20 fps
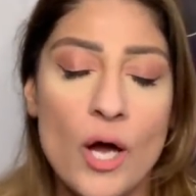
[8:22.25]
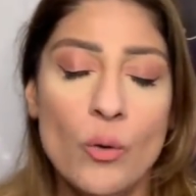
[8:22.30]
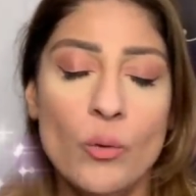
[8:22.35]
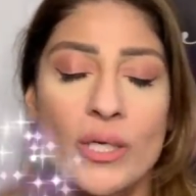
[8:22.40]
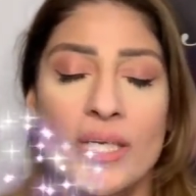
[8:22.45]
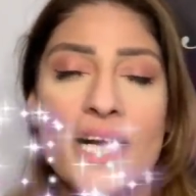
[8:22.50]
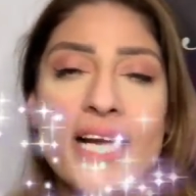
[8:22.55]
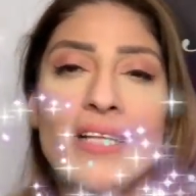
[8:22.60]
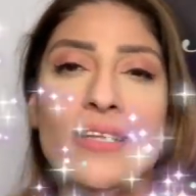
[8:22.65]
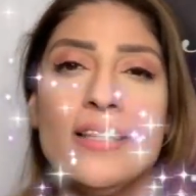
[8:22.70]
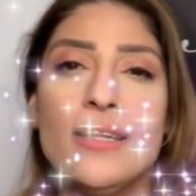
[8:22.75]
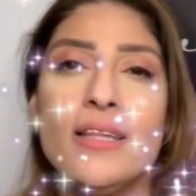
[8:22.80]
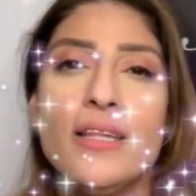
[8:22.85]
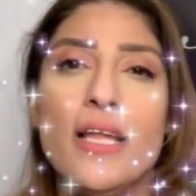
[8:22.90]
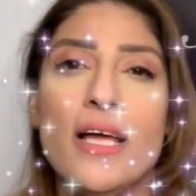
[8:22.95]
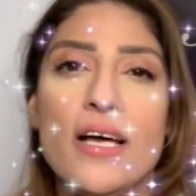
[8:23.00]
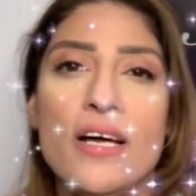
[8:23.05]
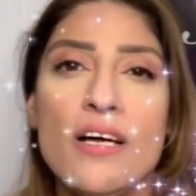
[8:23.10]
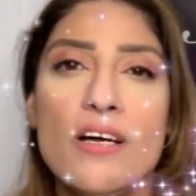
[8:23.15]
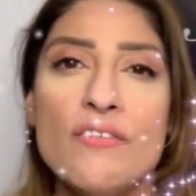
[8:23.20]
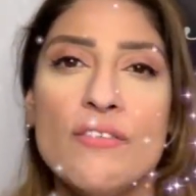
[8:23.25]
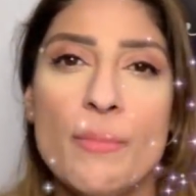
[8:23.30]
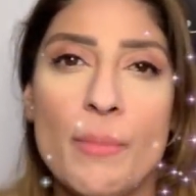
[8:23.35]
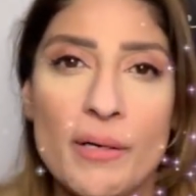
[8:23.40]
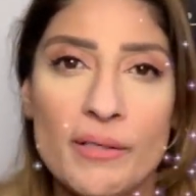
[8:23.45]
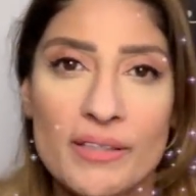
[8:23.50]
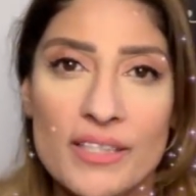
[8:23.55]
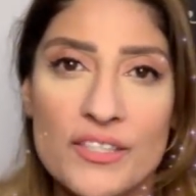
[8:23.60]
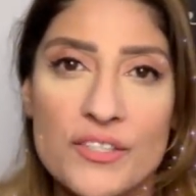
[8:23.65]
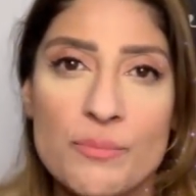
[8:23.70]
What I love
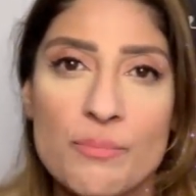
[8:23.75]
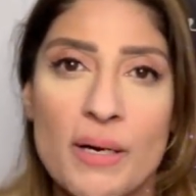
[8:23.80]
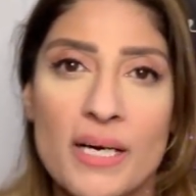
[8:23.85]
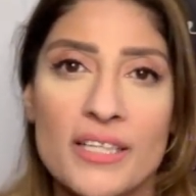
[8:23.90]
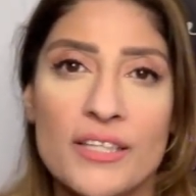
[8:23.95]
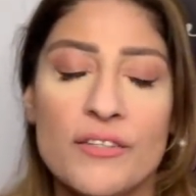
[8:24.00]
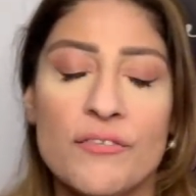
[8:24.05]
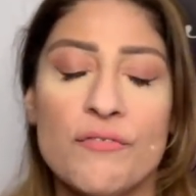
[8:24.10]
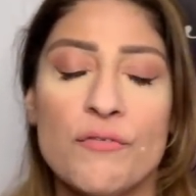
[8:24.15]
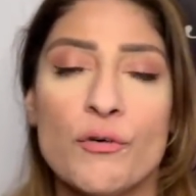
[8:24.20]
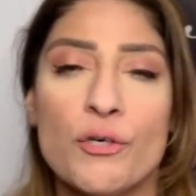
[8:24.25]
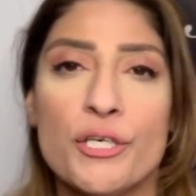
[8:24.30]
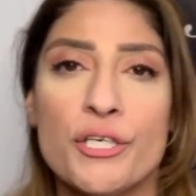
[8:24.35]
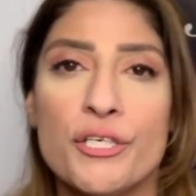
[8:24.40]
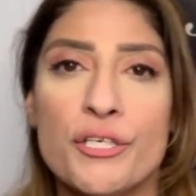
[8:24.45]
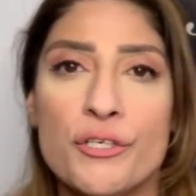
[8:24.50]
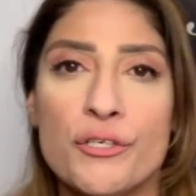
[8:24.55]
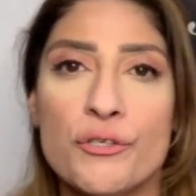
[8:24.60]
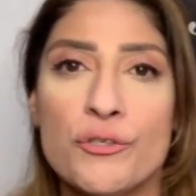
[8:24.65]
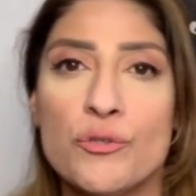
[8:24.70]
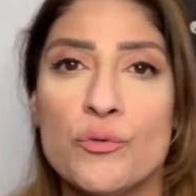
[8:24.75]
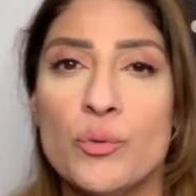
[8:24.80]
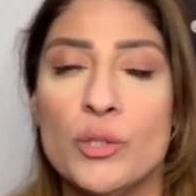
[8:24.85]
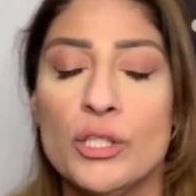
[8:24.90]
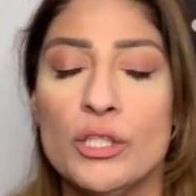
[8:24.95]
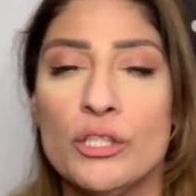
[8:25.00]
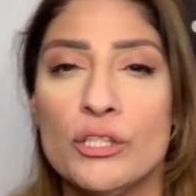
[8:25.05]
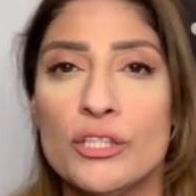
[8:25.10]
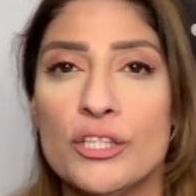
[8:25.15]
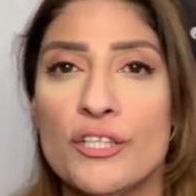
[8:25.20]
about this month for you,
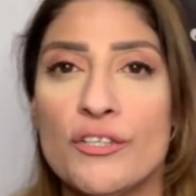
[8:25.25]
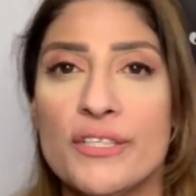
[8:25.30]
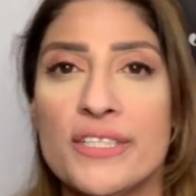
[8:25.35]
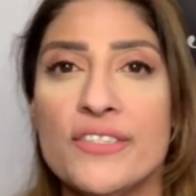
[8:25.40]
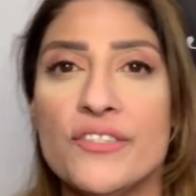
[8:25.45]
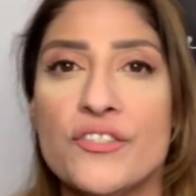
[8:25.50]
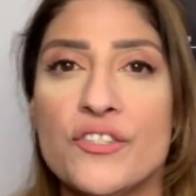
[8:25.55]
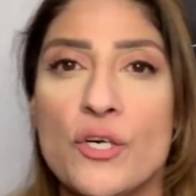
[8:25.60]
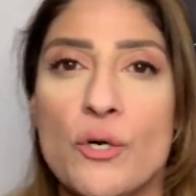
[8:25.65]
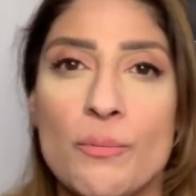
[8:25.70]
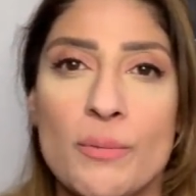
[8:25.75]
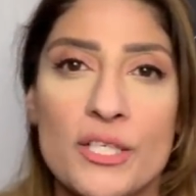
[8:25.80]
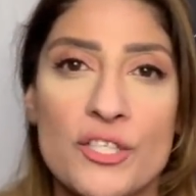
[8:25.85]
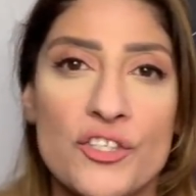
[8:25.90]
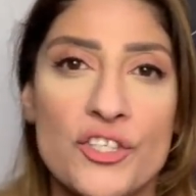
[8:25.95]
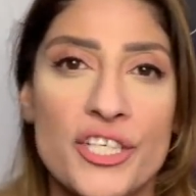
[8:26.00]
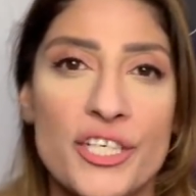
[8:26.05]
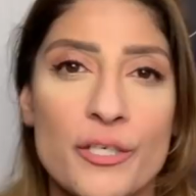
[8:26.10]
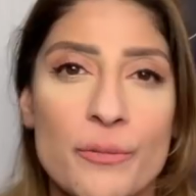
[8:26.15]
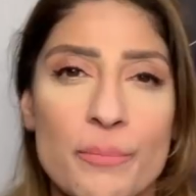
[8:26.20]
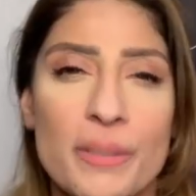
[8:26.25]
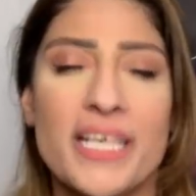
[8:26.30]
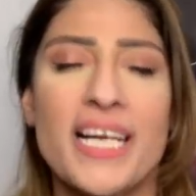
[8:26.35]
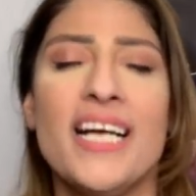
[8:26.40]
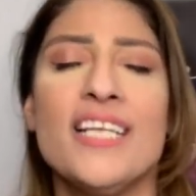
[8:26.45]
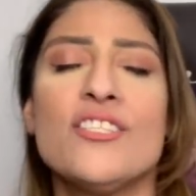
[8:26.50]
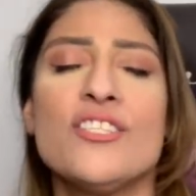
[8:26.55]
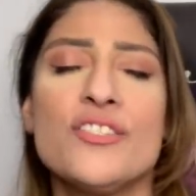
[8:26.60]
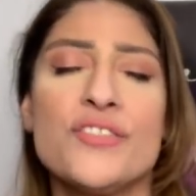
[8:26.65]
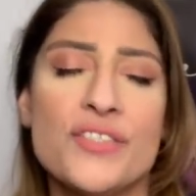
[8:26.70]
well, look, there is so much here, but
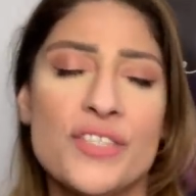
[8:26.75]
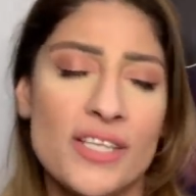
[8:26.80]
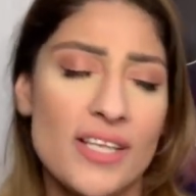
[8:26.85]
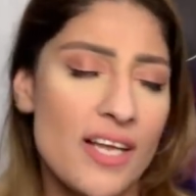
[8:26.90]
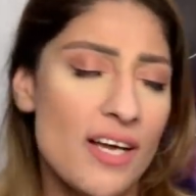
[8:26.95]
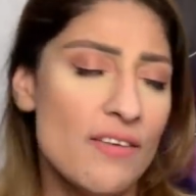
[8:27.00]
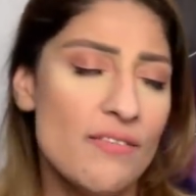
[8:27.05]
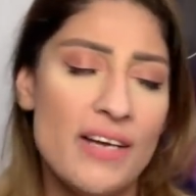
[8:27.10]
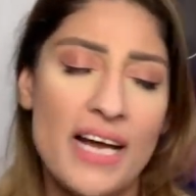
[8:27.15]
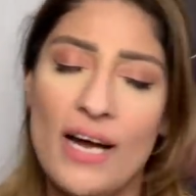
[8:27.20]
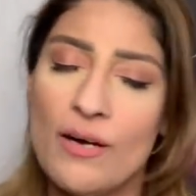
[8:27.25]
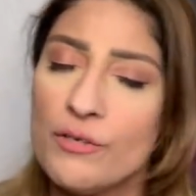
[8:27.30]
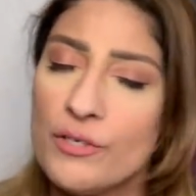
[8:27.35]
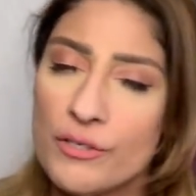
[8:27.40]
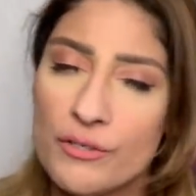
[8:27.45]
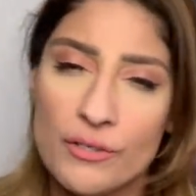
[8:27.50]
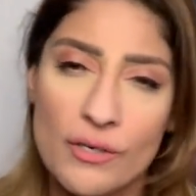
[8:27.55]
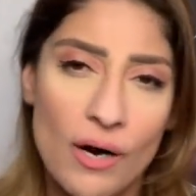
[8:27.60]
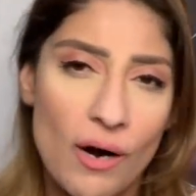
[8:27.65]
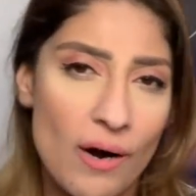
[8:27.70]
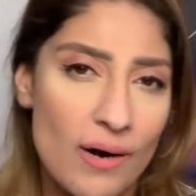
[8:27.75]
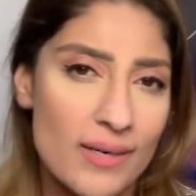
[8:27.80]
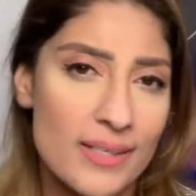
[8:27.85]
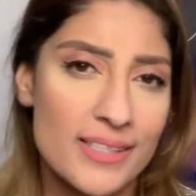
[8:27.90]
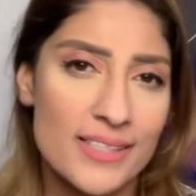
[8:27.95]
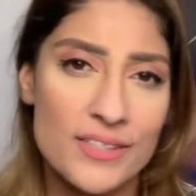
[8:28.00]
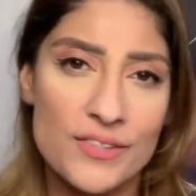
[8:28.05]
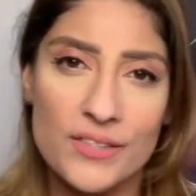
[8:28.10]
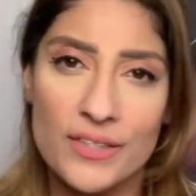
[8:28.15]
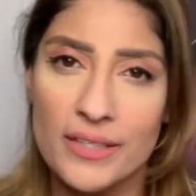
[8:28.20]
I just love how your
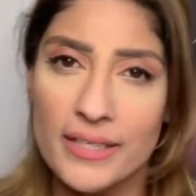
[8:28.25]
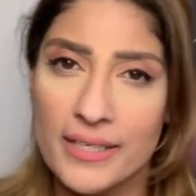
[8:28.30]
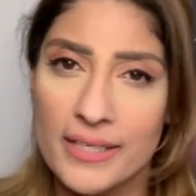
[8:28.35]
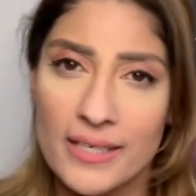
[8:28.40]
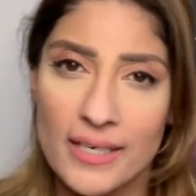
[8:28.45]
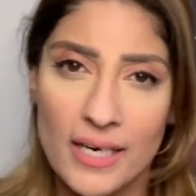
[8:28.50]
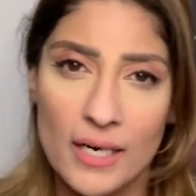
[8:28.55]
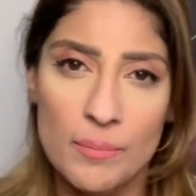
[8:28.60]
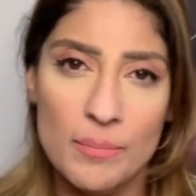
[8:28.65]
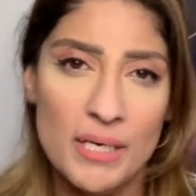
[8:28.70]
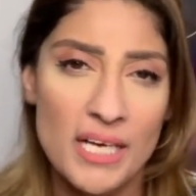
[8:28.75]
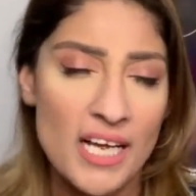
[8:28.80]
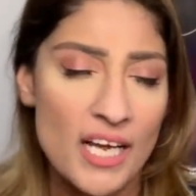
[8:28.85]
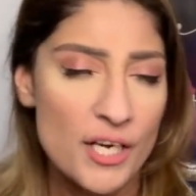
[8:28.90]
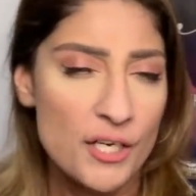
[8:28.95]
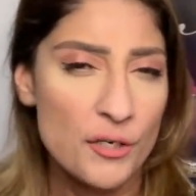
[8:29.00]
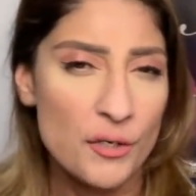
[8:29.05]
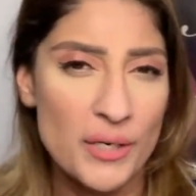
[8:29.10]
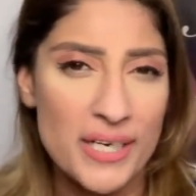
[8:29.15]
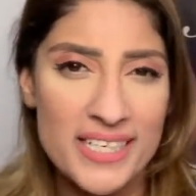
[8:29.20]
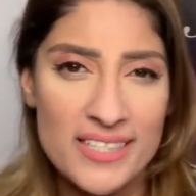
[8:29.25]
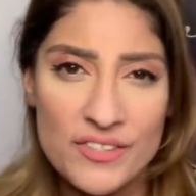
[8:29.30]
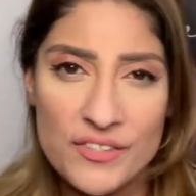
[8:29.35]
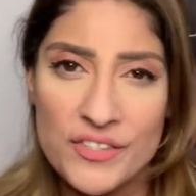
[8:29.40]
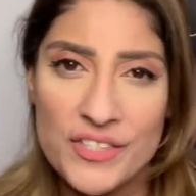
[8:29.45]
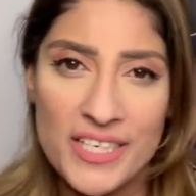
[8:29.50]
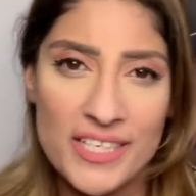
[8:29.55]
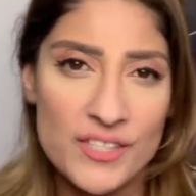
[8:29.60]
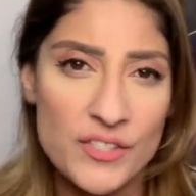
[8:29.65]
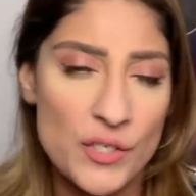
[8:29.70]
heart is lit up. Your
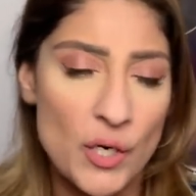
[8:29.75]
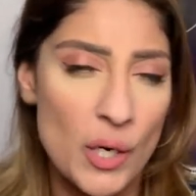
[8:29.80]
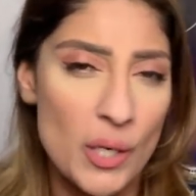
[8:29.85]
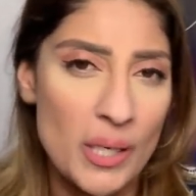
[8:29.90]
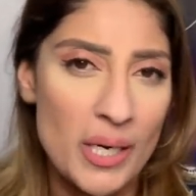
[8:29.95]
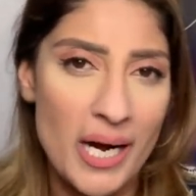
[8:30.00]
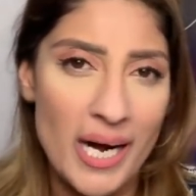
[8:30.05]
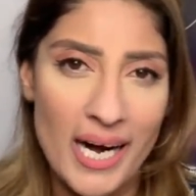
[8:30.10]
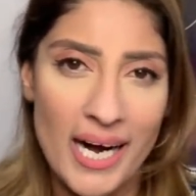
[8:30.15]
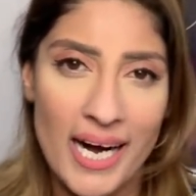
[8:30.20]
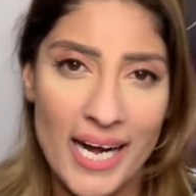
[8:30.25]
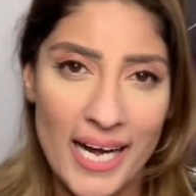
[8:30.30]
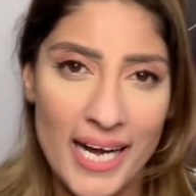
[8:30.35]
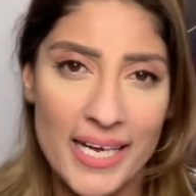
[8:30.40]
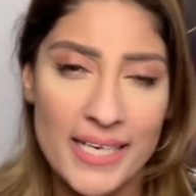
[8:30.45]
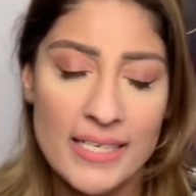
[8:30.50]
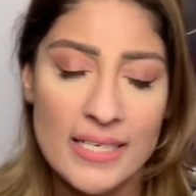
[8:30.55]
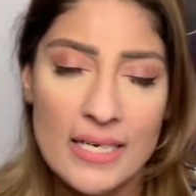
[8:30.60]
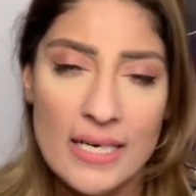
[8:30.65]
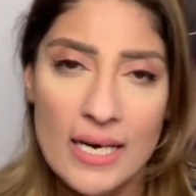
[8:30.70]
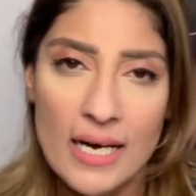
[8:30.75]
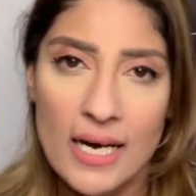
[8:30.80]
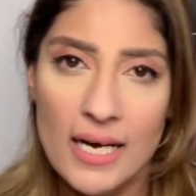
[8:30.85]
instincts are high.